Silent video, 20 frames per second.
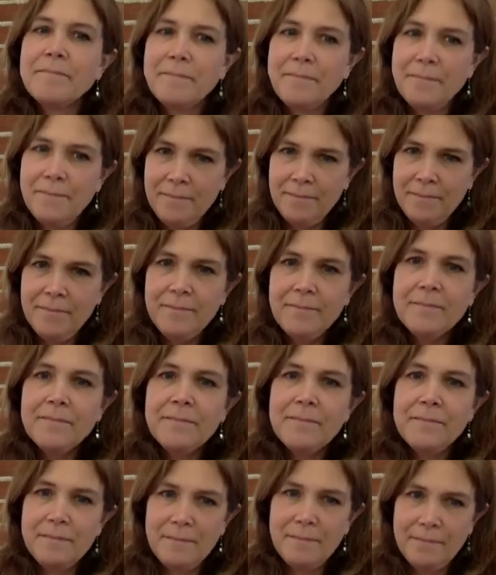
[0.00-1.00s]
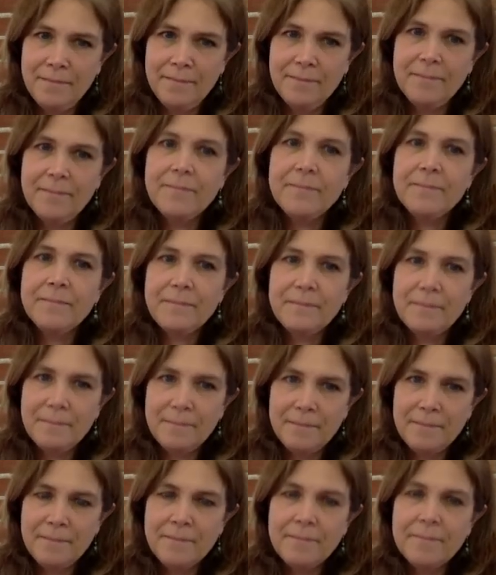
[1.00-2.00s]

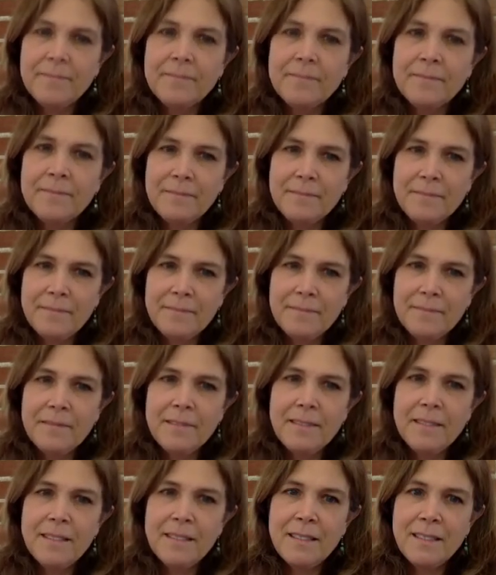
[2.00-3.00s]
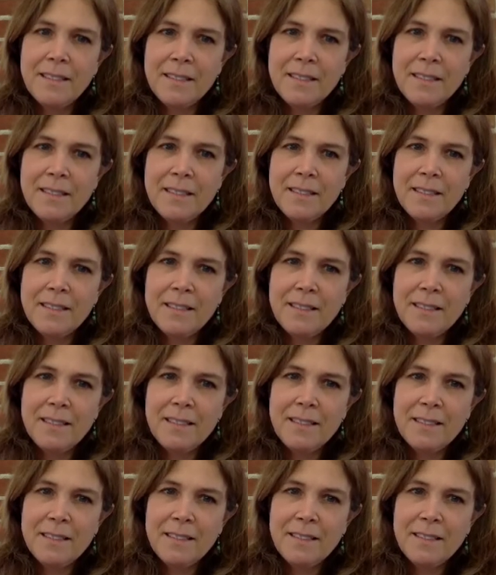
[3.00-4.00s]

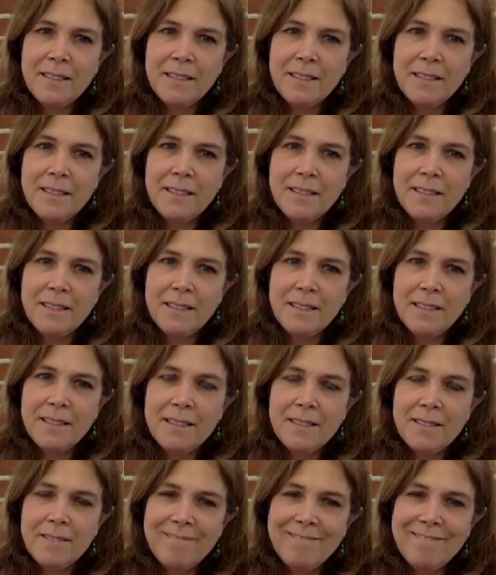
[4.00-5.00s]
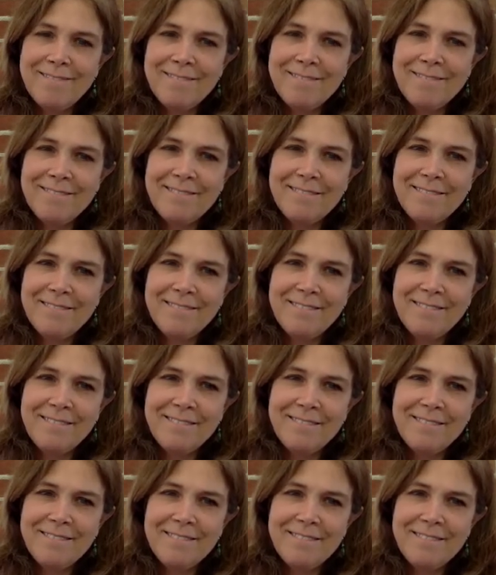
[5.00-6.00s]

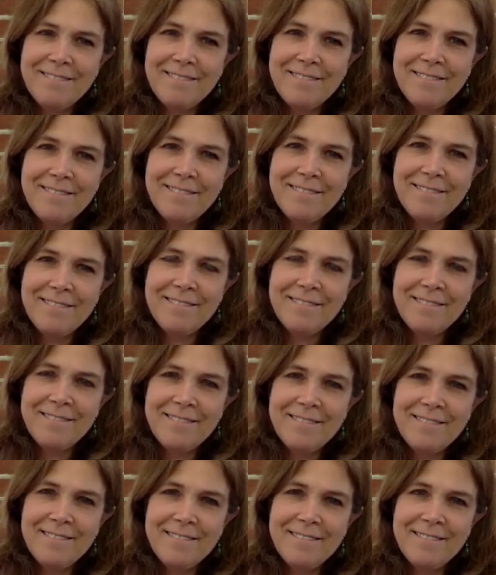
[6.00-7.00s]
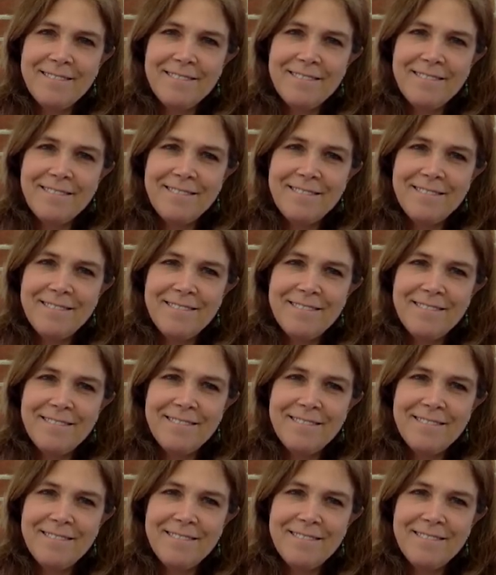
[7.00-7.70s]
The person shown says nothing.